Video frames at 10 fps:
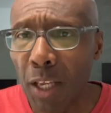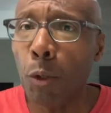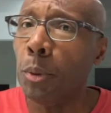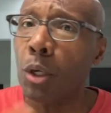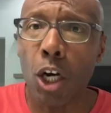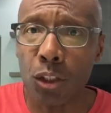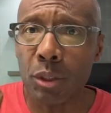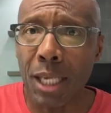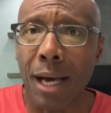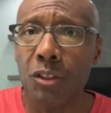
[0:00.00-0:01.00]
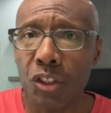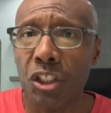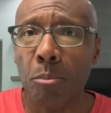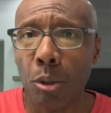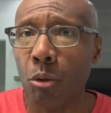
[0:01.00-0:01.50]
If you put $100
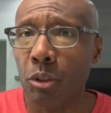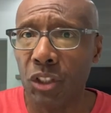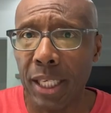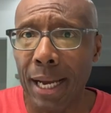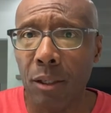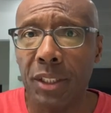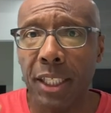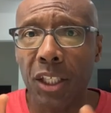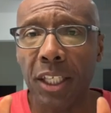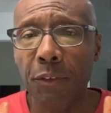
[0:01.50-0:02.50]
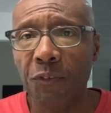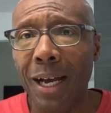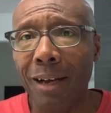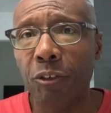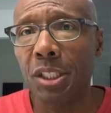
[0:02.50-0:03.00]
in your brokerage account, they're going to give you
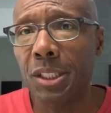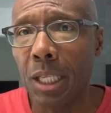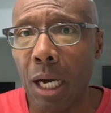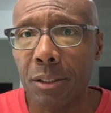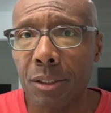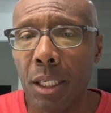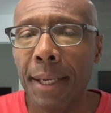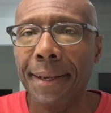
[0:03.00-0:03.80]
5 free stocks.